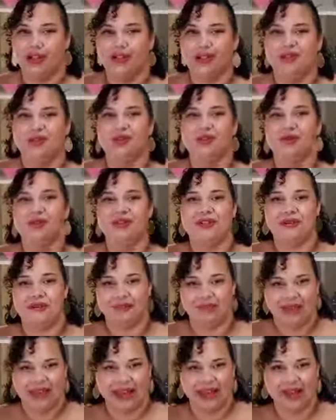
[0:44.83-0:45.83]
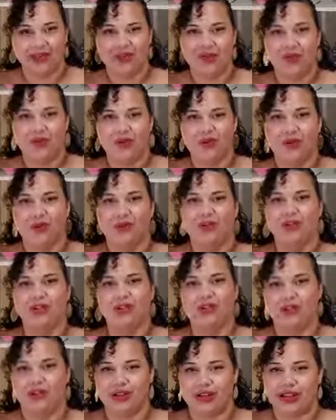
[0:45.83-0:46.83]
You're going to plan your goals,
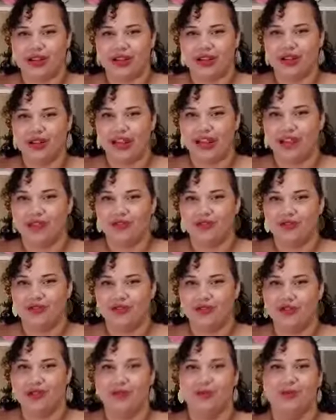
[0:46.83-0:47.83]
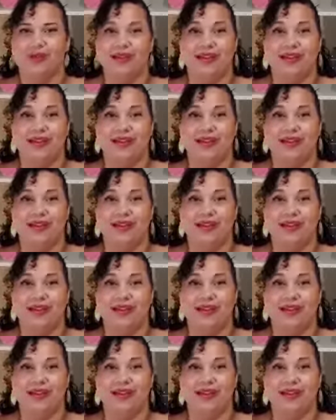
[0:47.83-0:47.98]
create your cash envelopes,